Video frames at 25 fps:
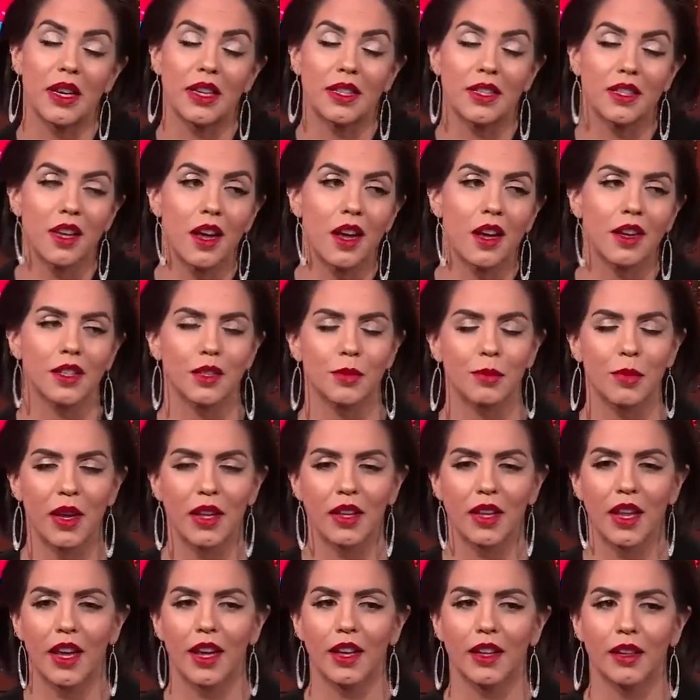It sucks,
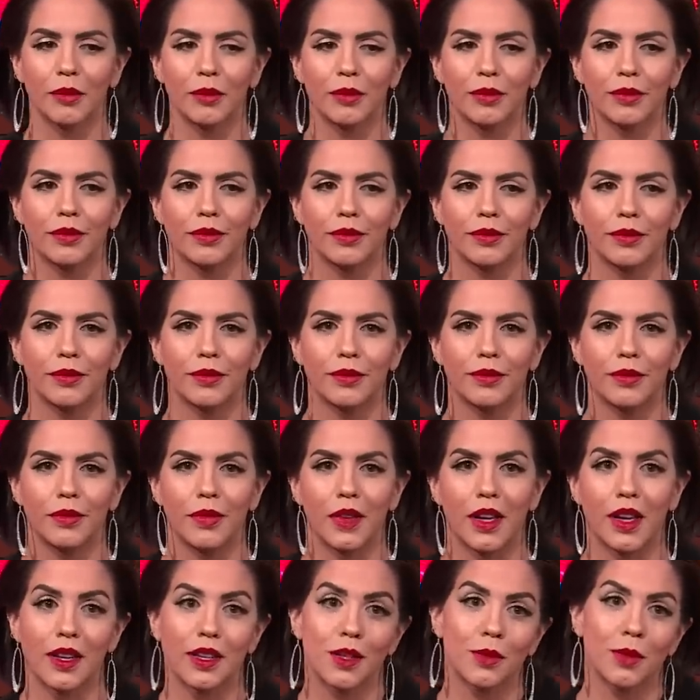but, like,
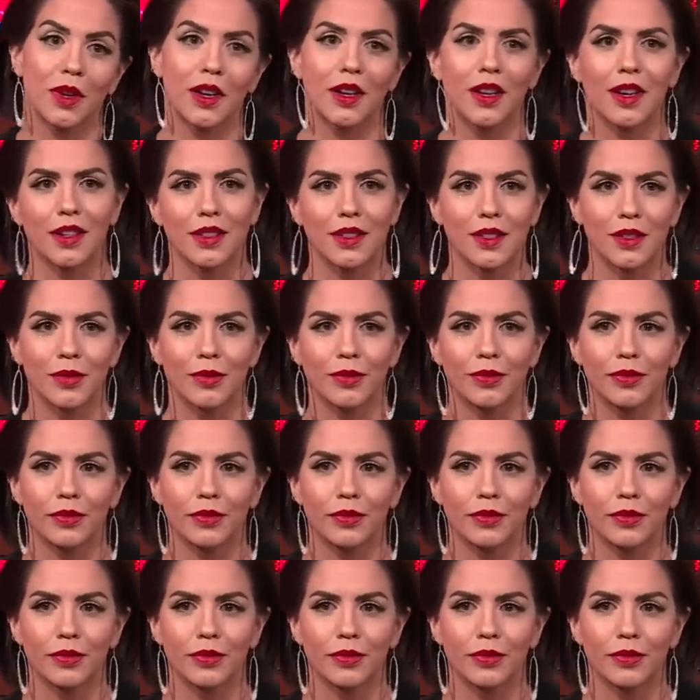it is what it is.